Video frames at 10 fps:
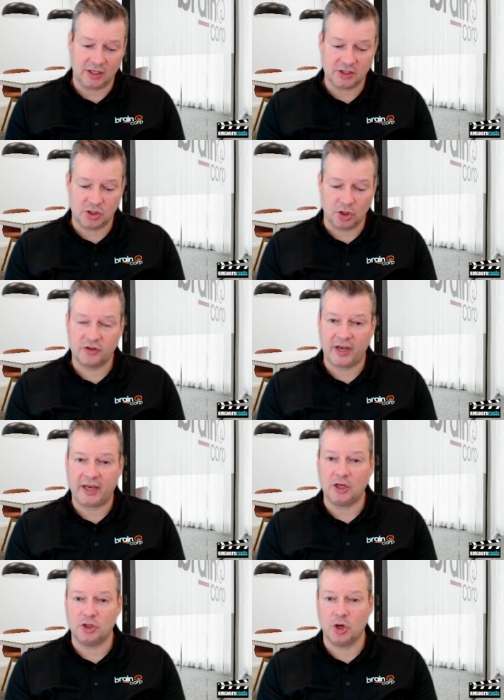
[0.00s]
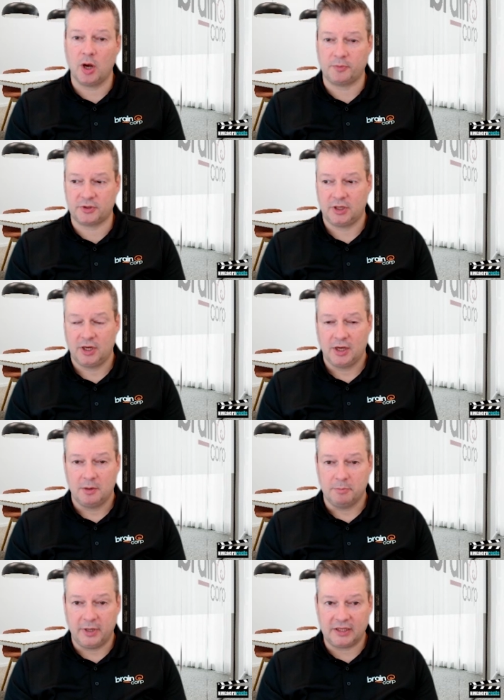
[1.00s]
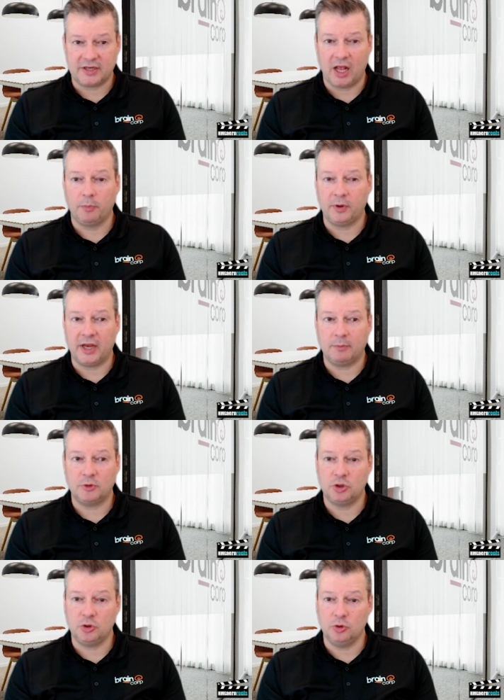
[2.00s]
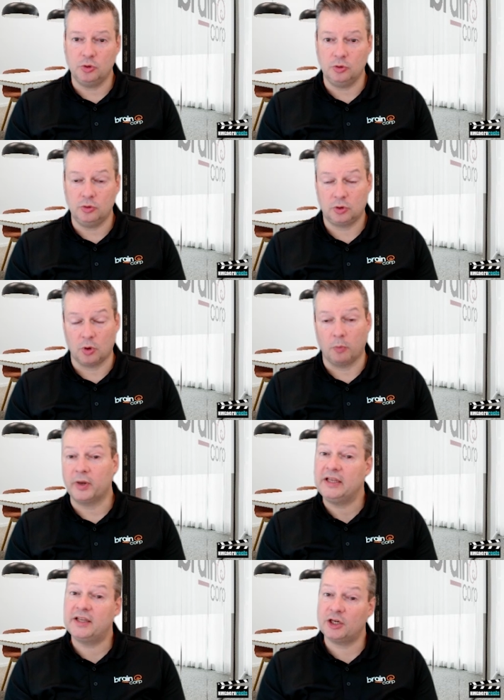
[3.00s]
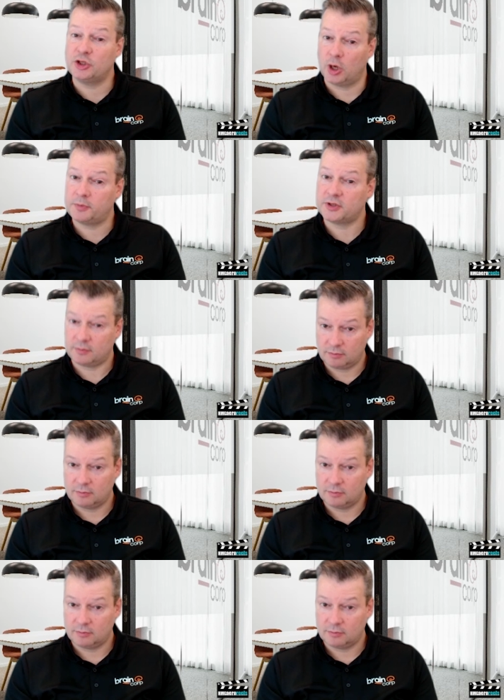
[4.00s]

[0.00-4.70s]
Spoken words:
is not taking jobs, but it's helping them to complete their jobs.